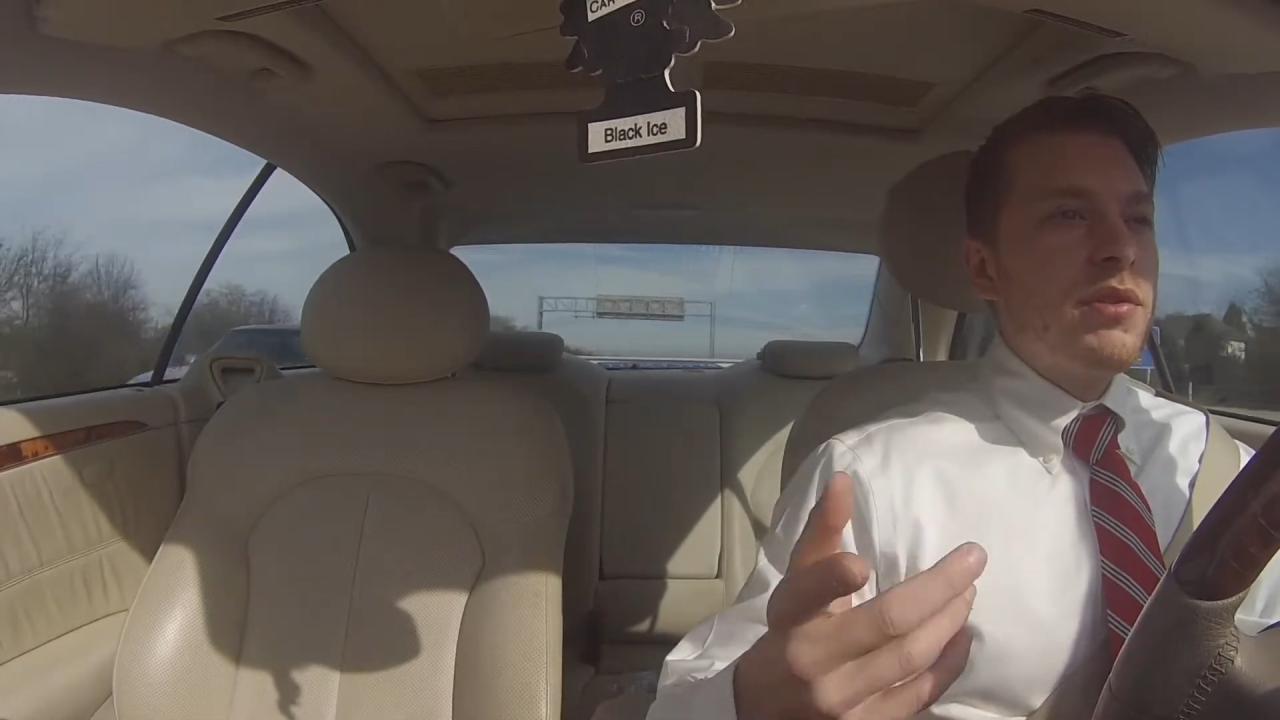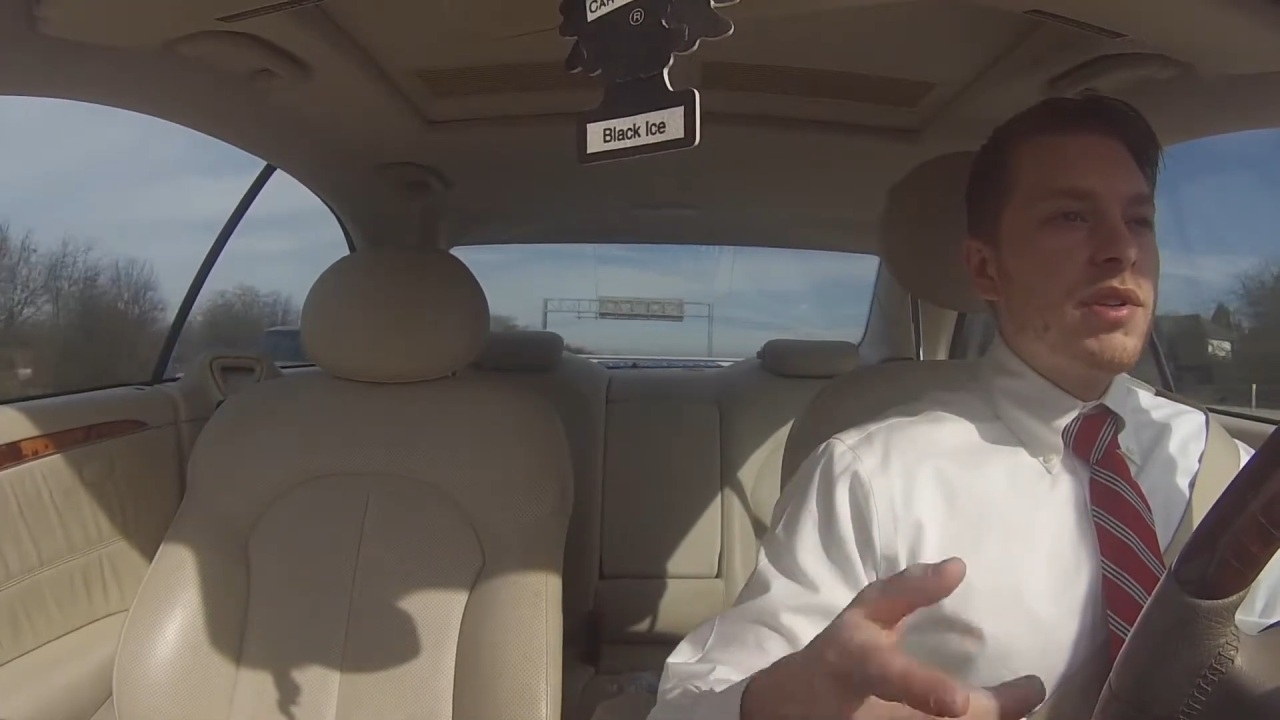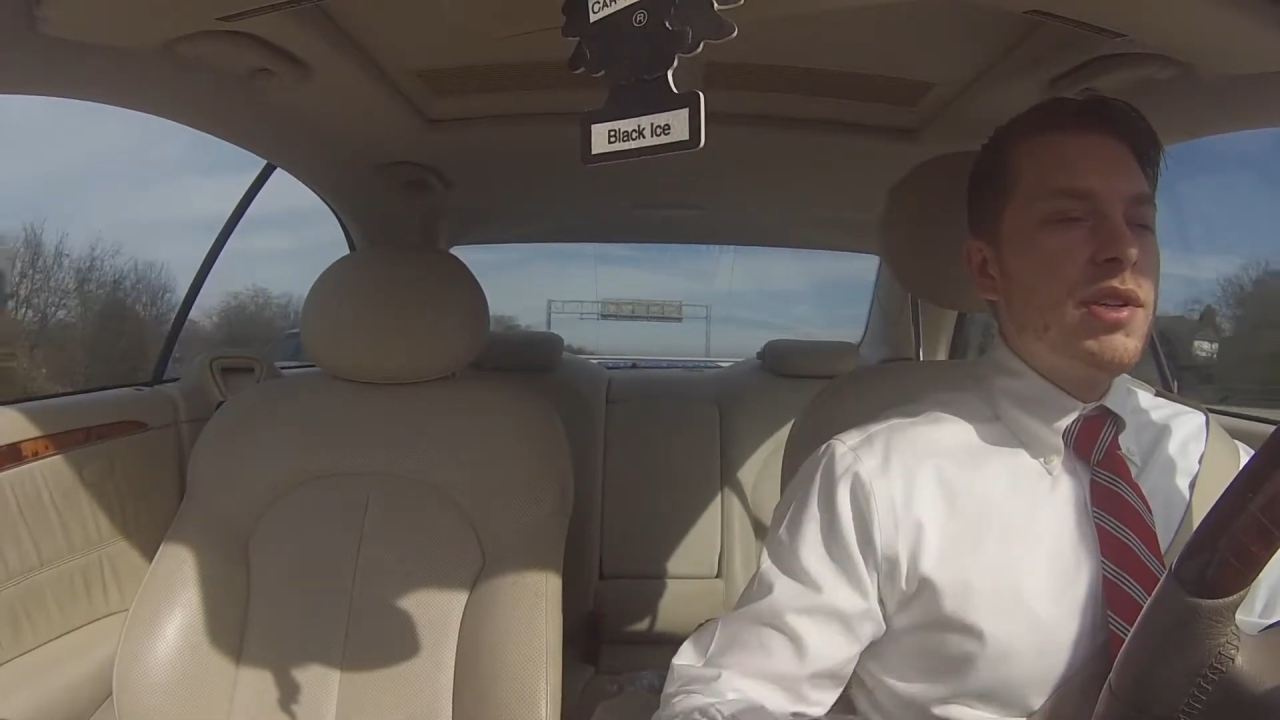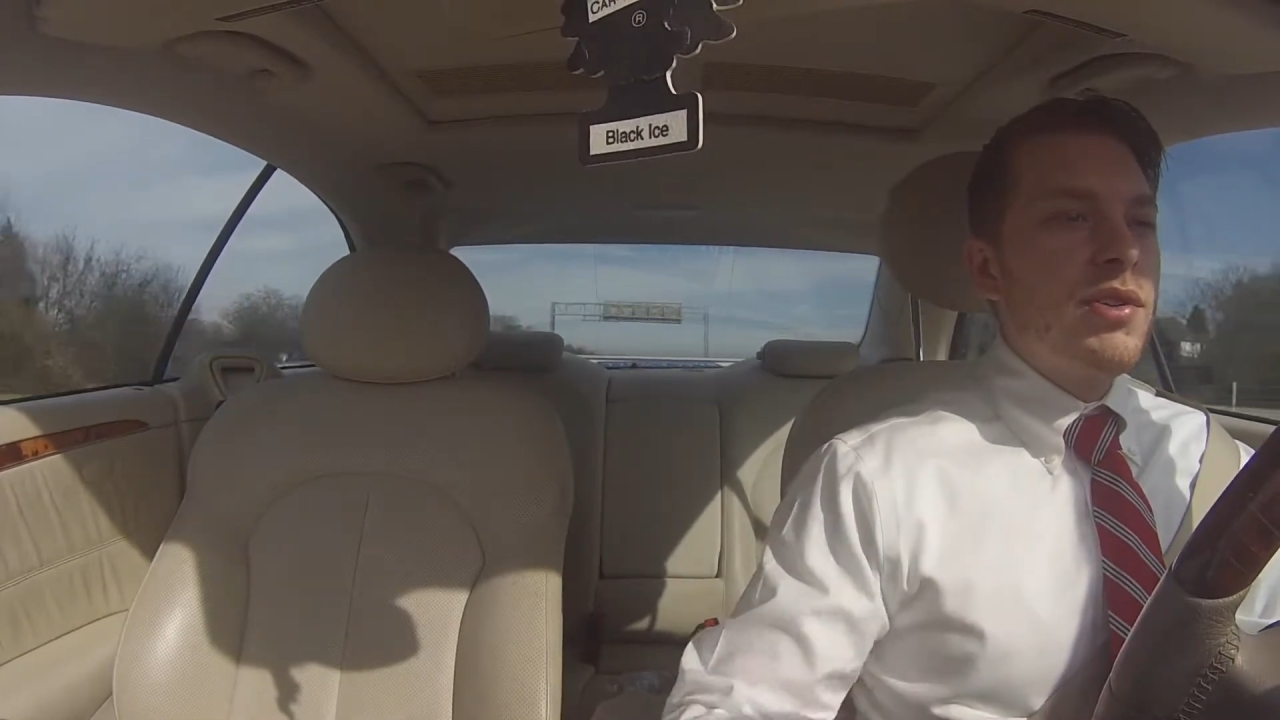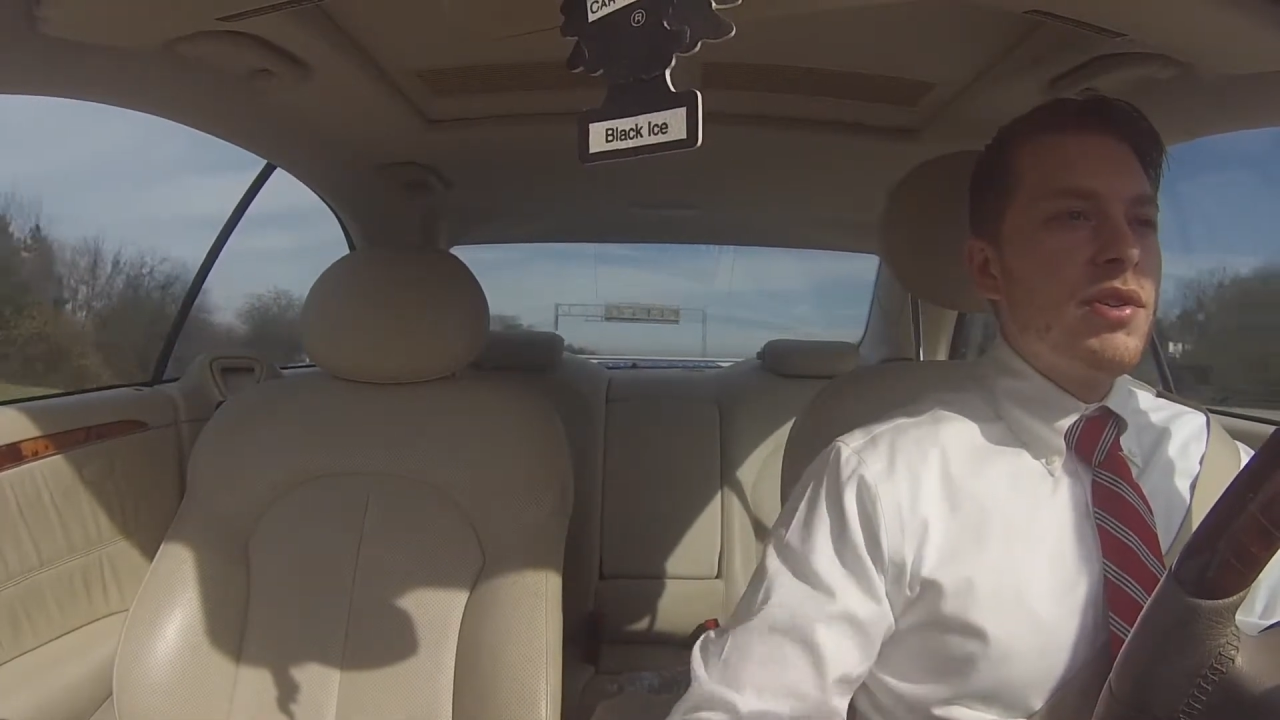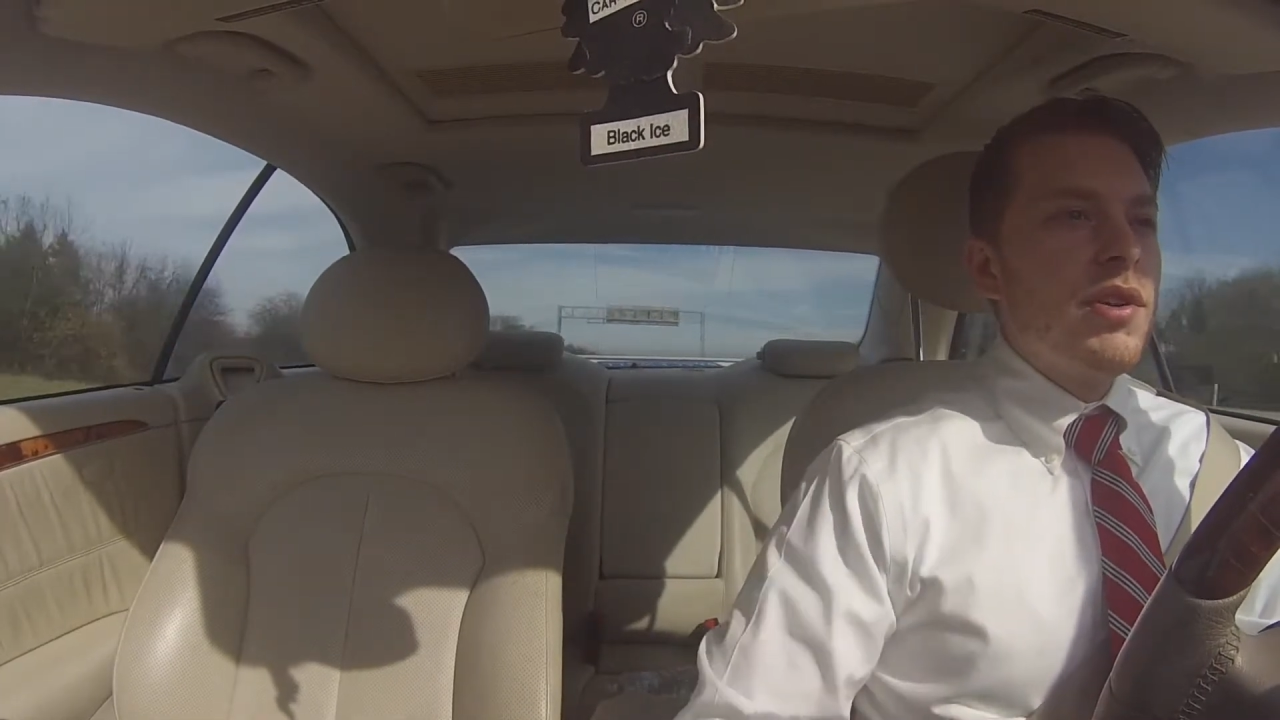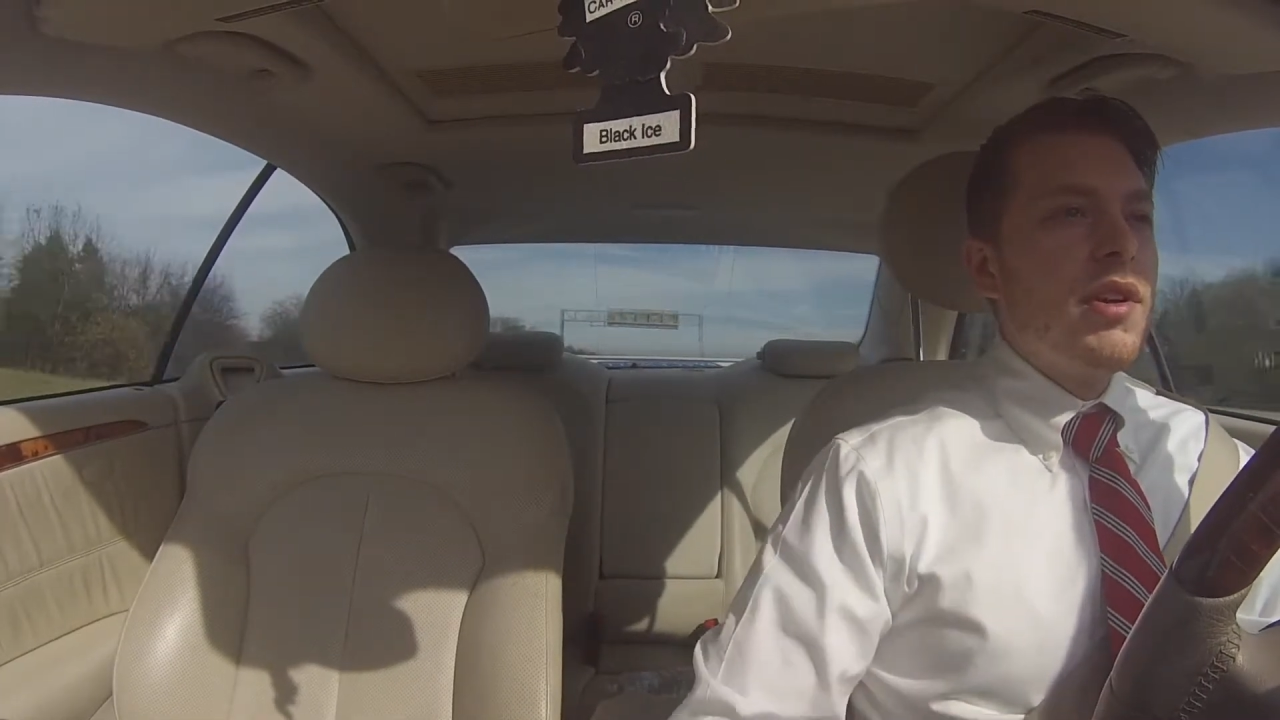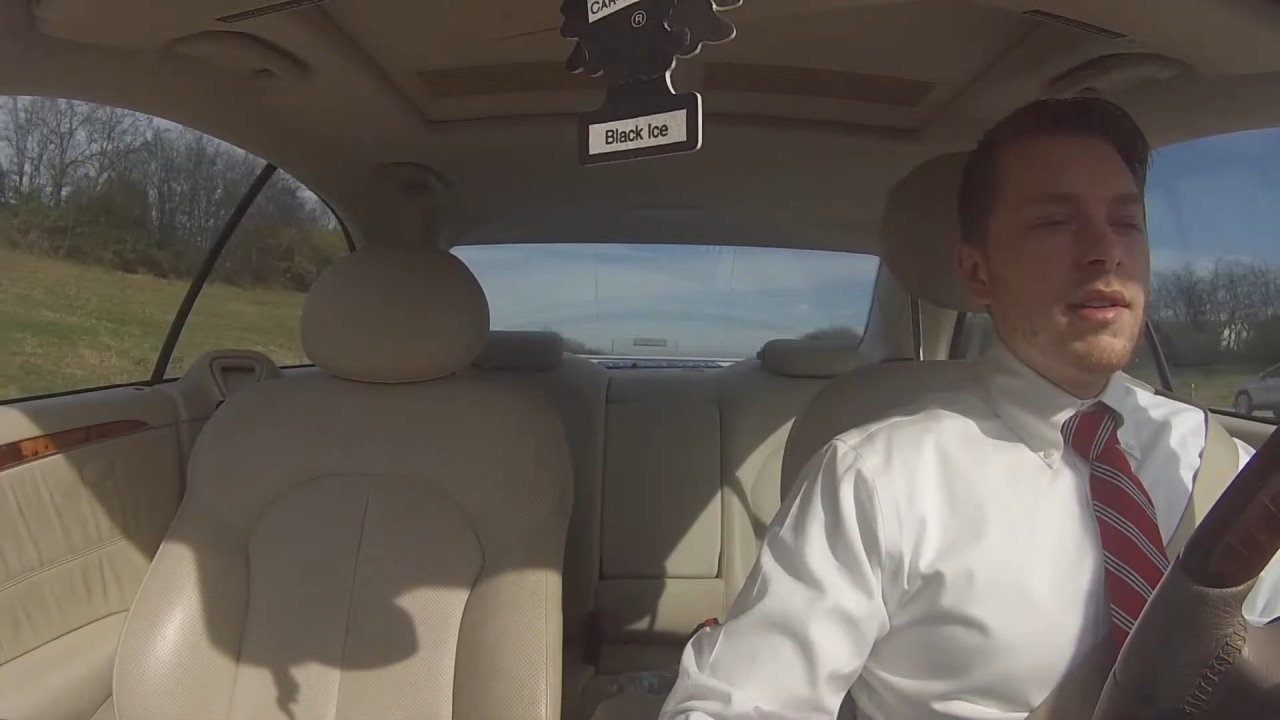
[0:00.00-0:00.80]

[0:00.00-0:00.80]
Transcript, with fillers: a lender.